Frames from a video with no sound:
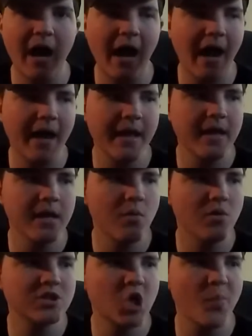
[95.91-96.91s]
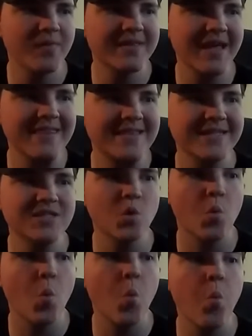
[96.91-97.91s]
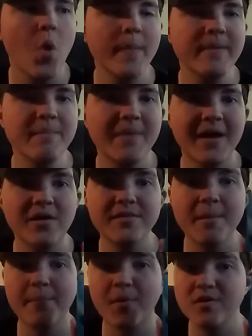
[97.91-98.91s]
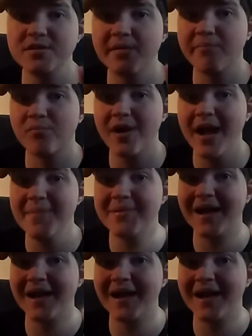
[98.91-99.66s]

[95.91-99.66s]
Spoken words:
I was hoping that this would be better than Birds of Prey,